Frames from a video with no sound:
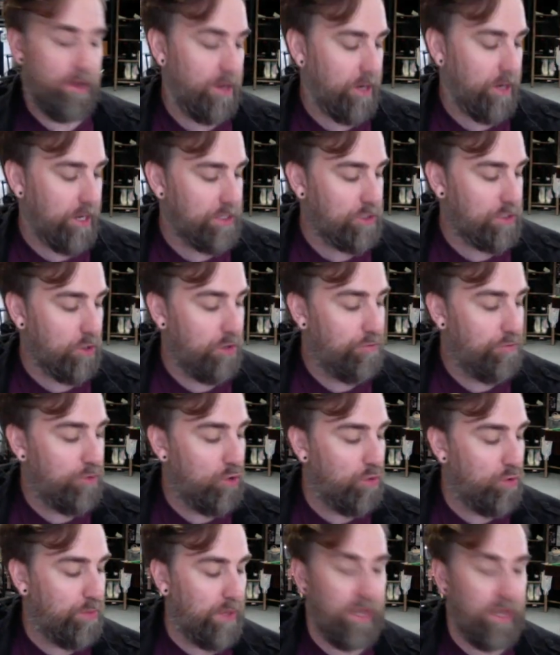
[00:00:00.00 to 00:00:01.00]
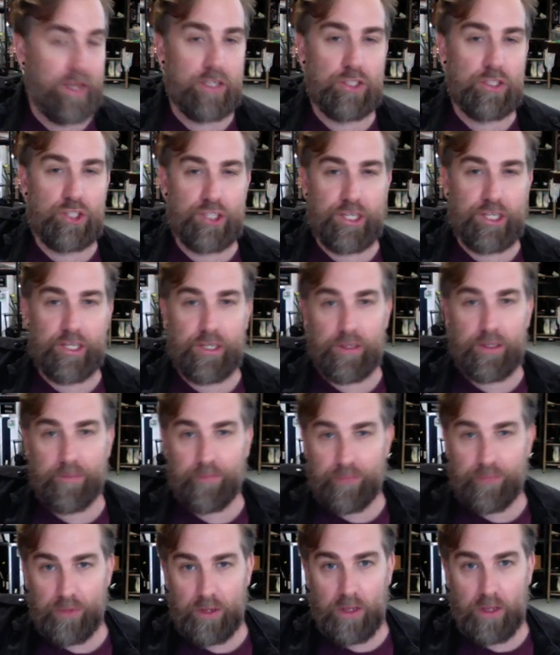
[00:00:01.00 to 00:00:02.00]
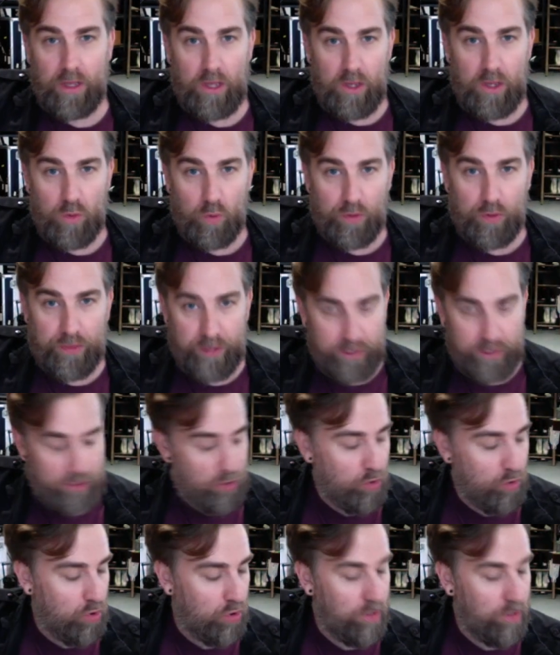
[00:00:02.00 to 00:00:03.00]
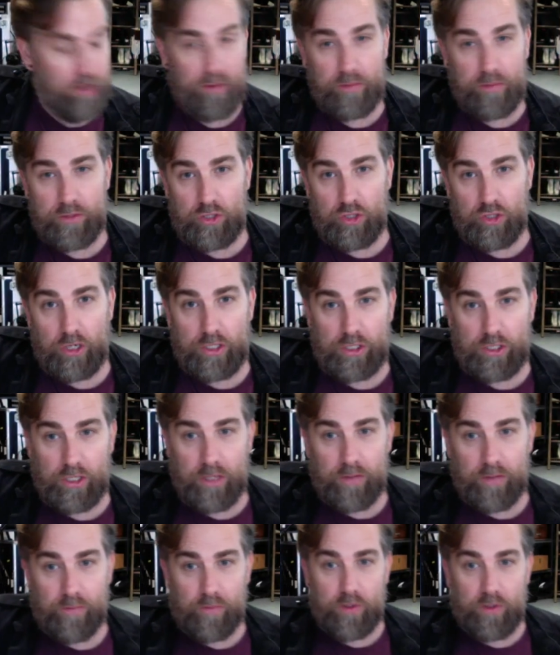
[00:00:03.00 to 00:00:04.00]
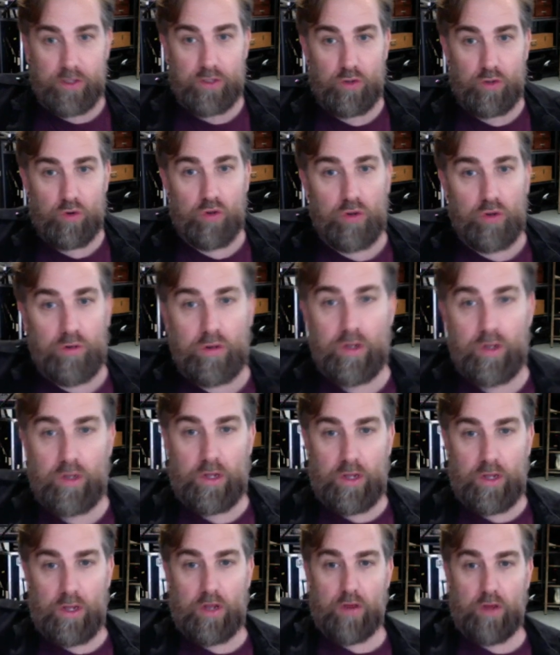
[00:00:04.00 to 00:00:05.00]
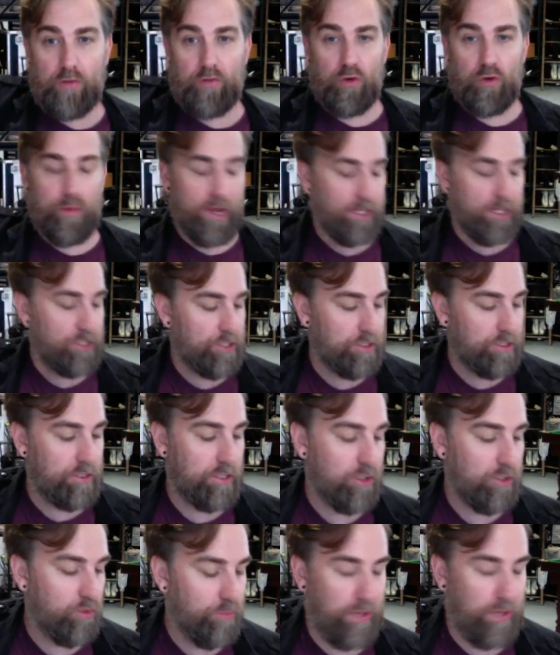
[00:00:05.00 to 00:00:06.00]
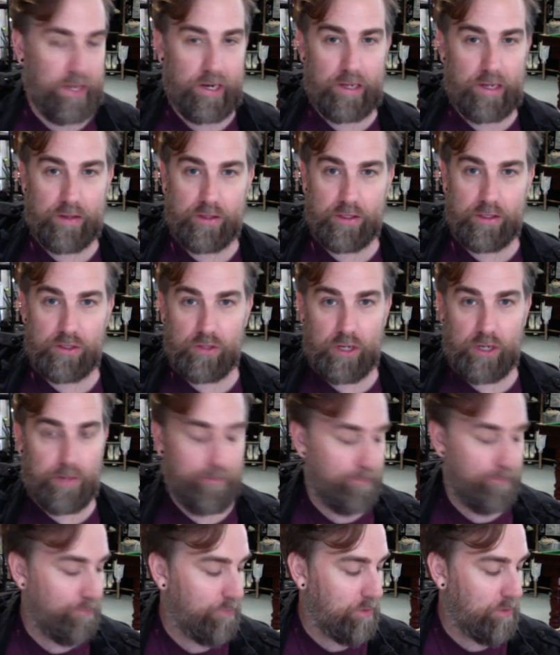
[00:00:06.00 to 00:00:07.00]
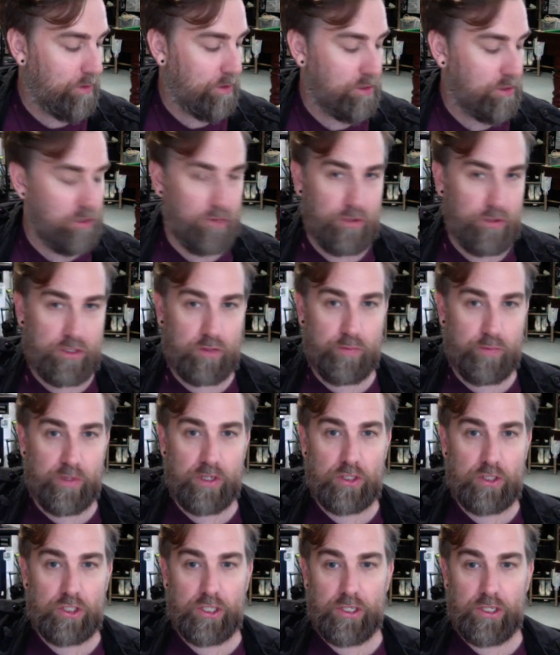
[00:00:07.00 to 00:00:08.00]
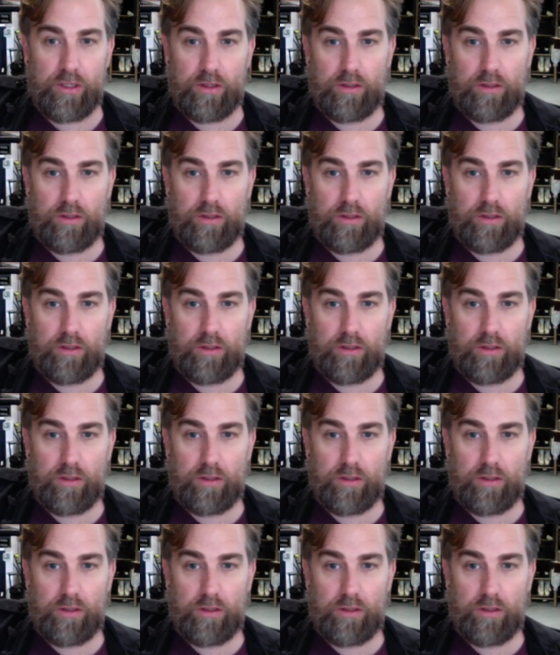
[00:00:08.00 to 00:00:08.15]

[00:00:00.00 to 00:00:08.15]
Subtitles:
Okay, so if you were playing a G with this chord structure, with this chord formation, you'd play it like this, right? So this would be a G.